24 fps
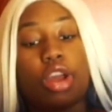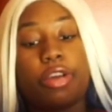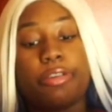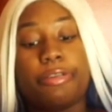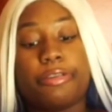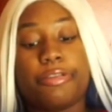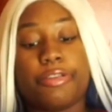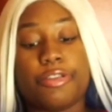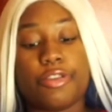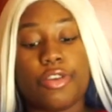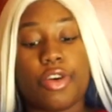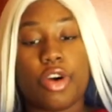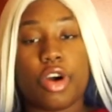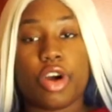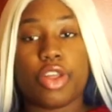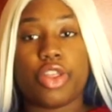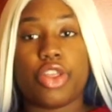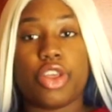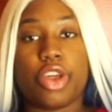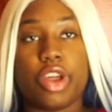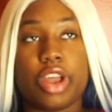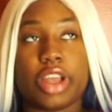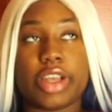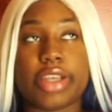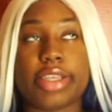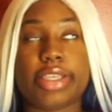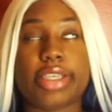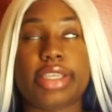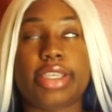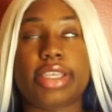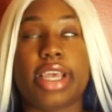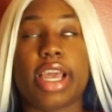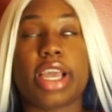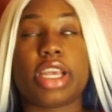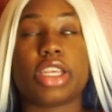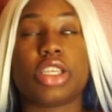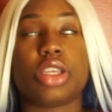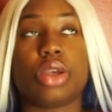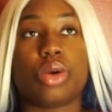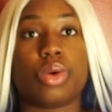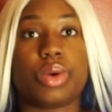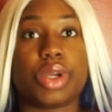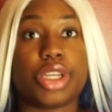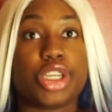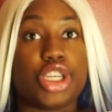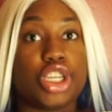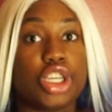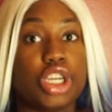if you order 6
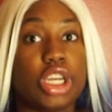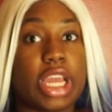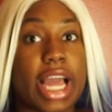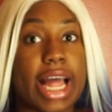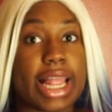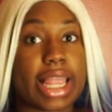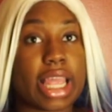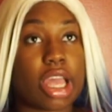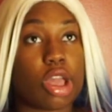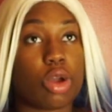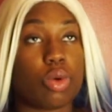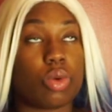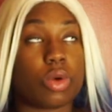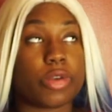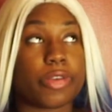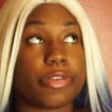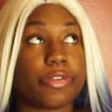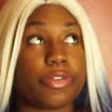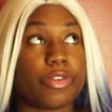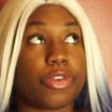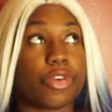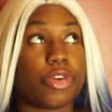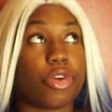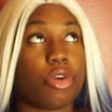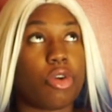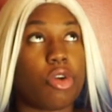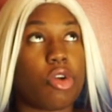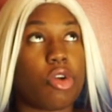syringe, I think it was for